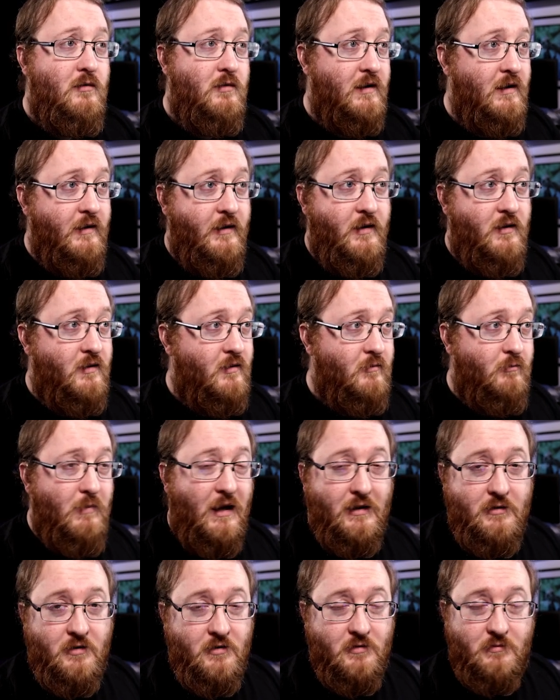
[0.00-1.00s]
he
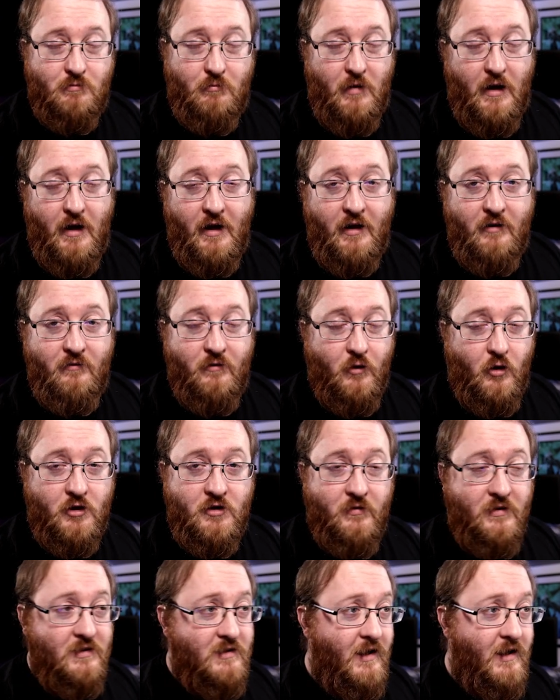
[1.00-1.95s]
matches my philosophy